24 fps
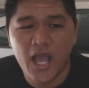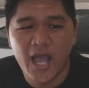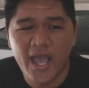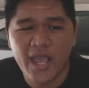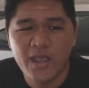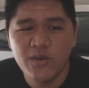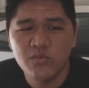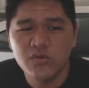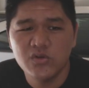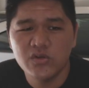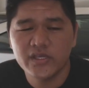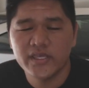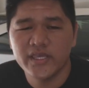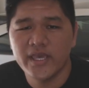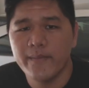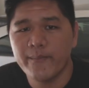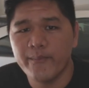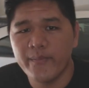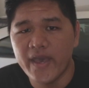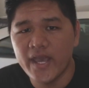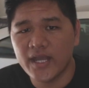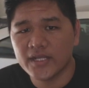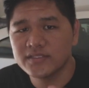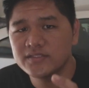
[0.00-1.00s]
I will
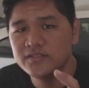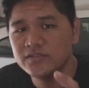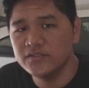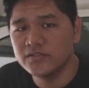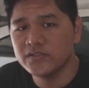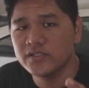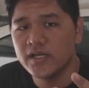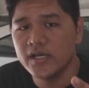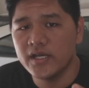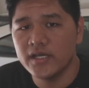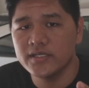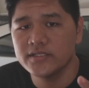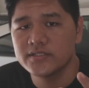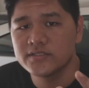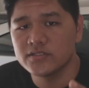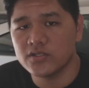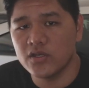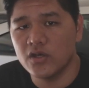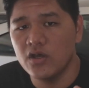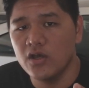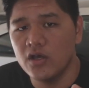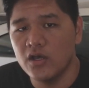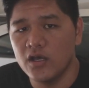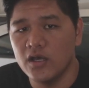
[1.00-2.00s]
get back to you
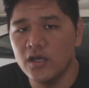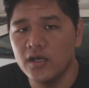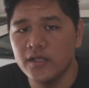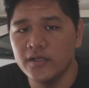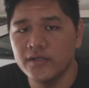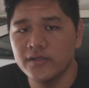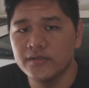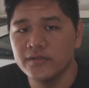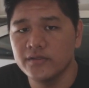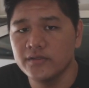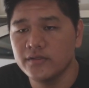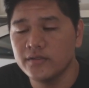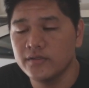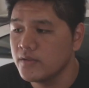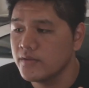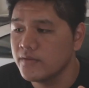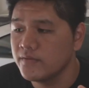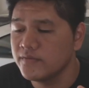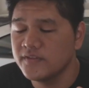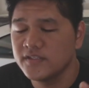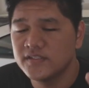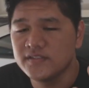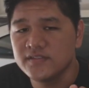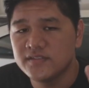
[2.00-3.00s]
guys on
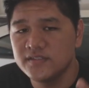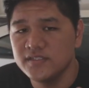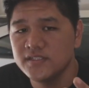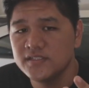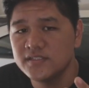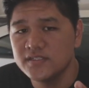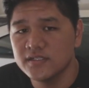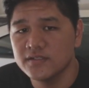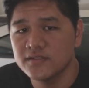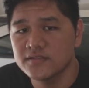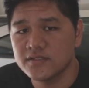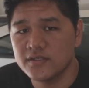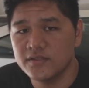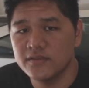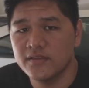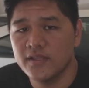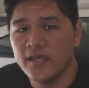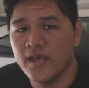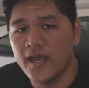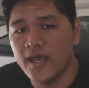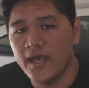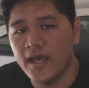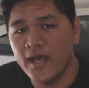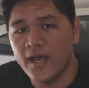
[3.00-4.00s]
the details on
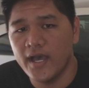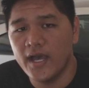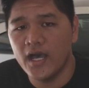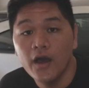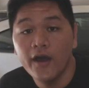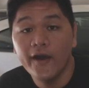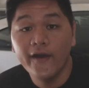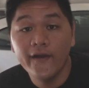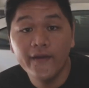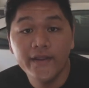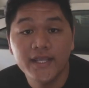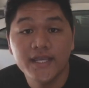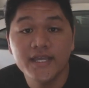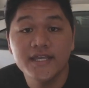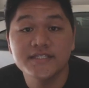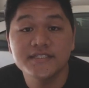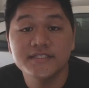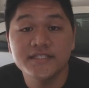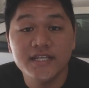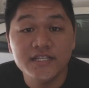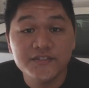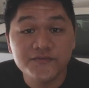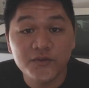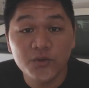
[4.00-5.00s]
that. All right,
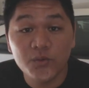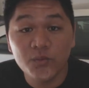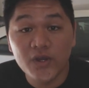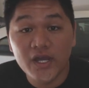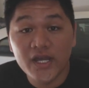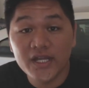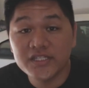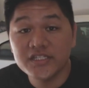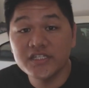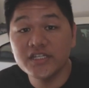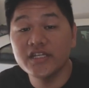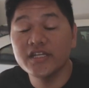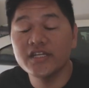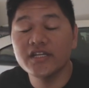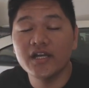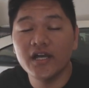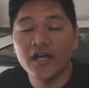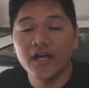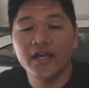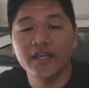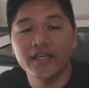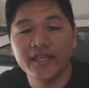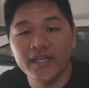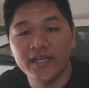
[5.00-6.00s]
guys, thanks for
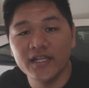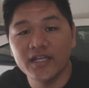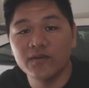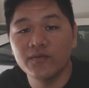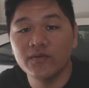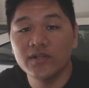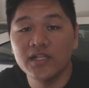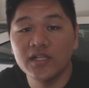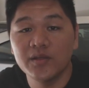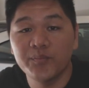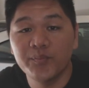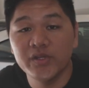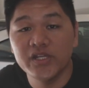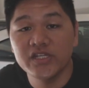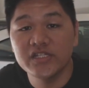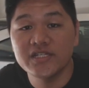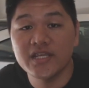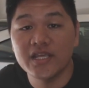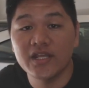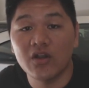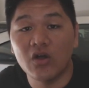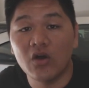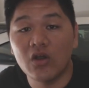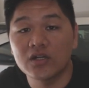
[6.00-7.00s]
watching. Again, I really
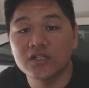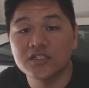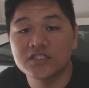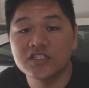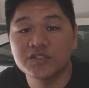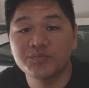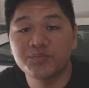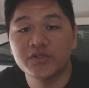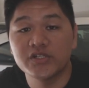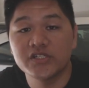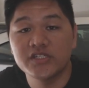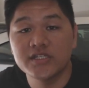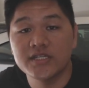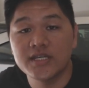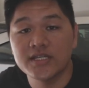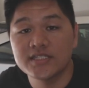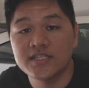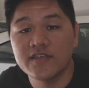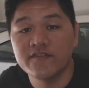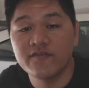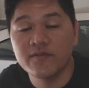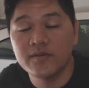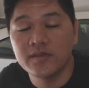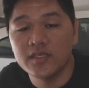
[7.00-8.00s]
appreciate all the support you guys
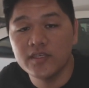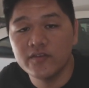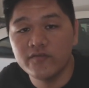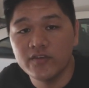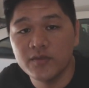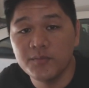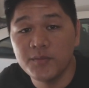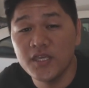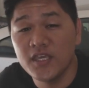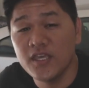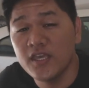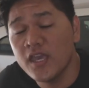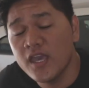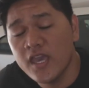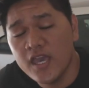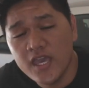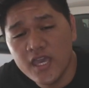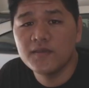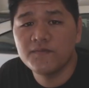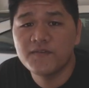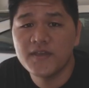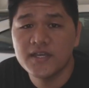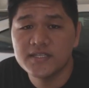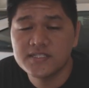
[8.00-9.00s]
have been giving me.
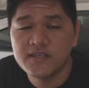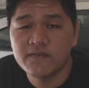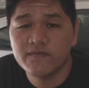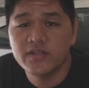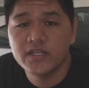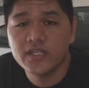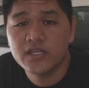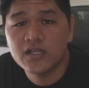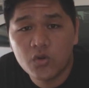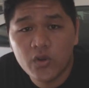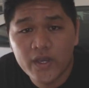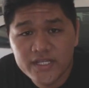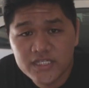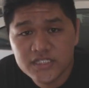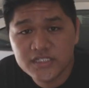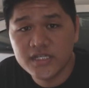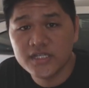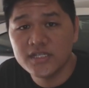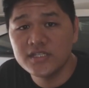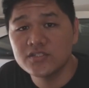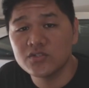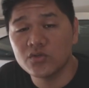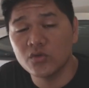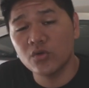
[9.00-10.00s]
If you guys have any
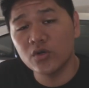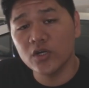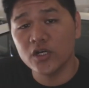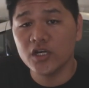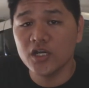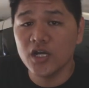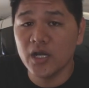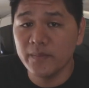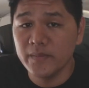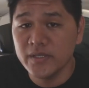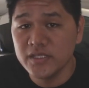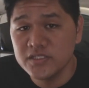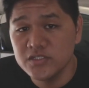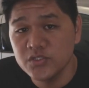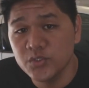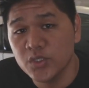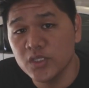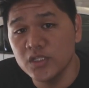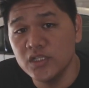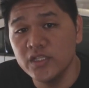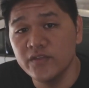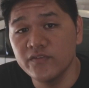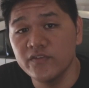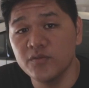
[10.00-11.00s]
questions or comments, you
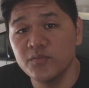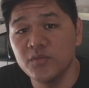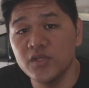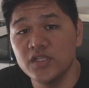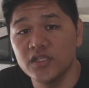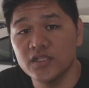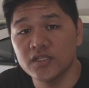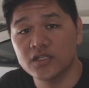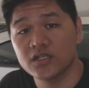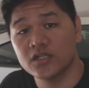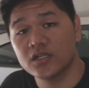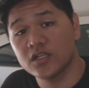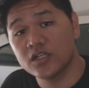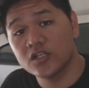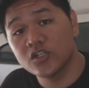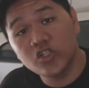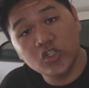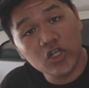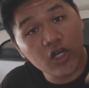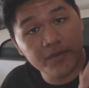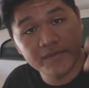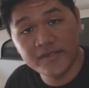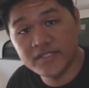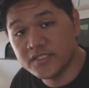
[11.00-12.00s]
can leave them in the
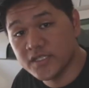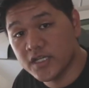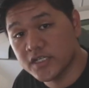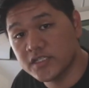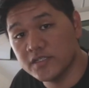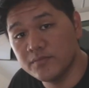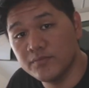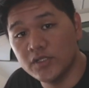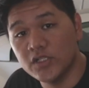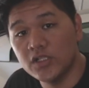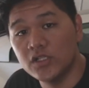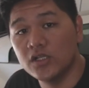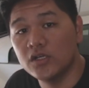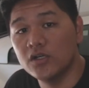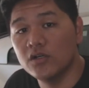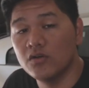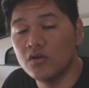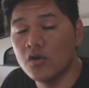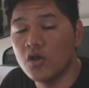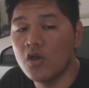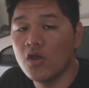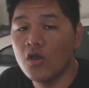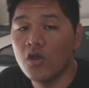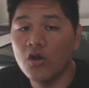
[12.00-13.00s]
comment section
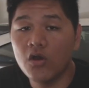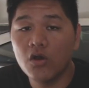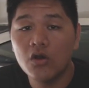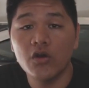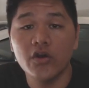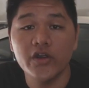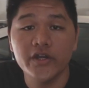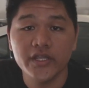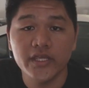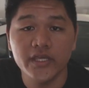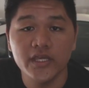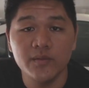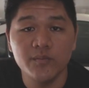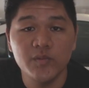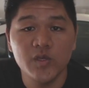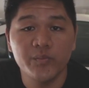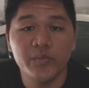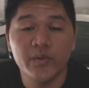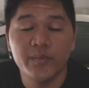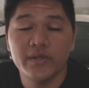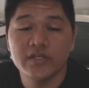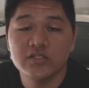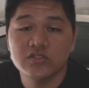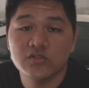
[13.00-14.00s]
below, or you can hit me
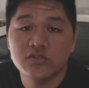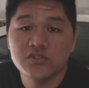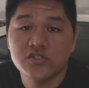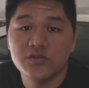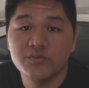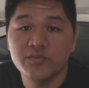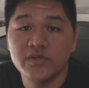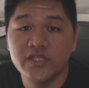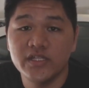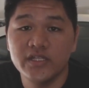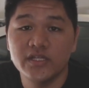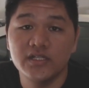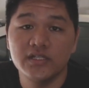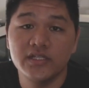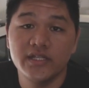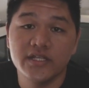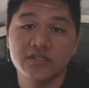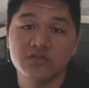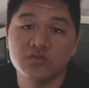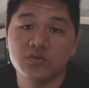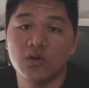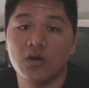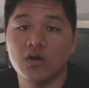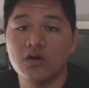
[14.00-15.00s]
up on my social media.
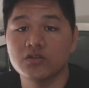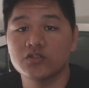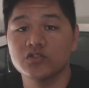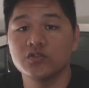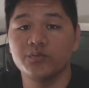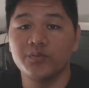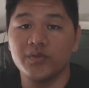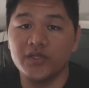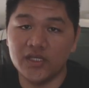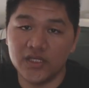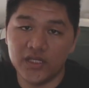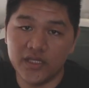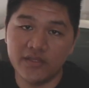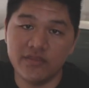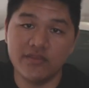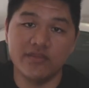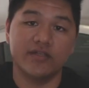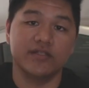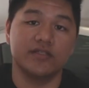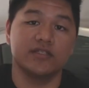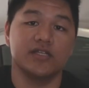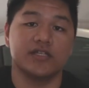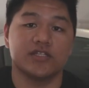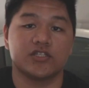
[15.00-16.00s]
Links will also be in
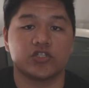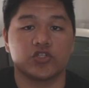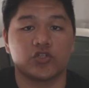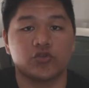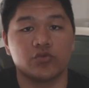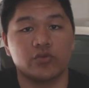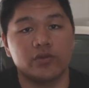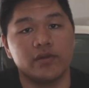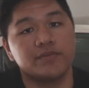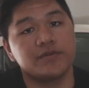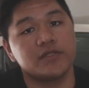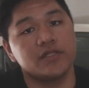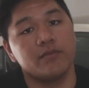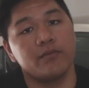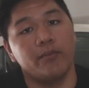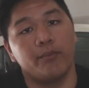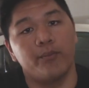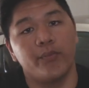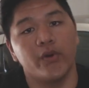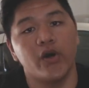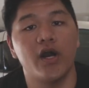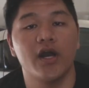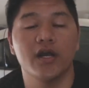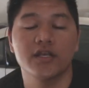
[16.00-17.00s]
the
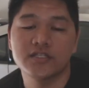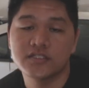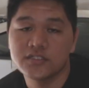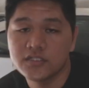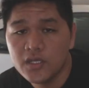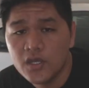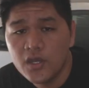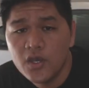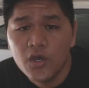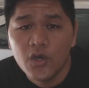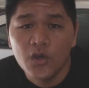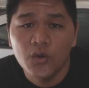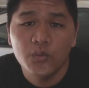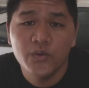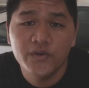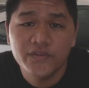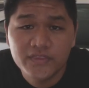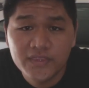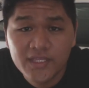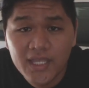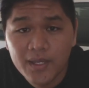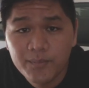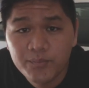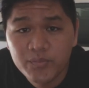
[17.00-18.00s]
description box.
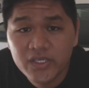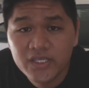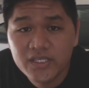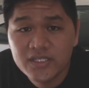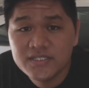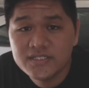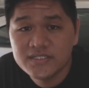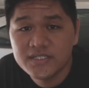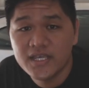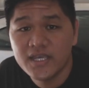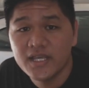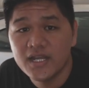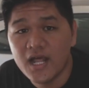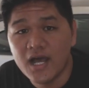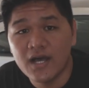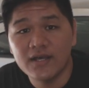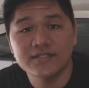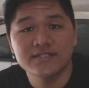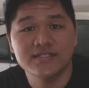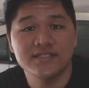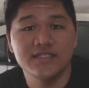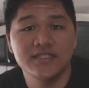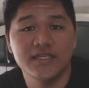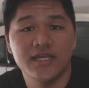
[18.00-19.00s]
With that being said,
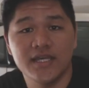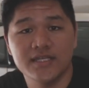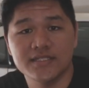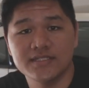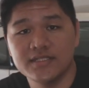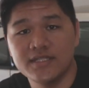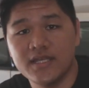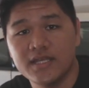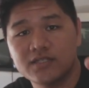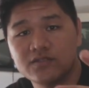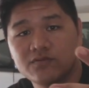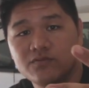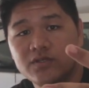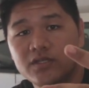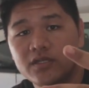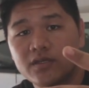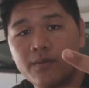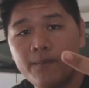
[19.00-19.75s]
I'll see you guys next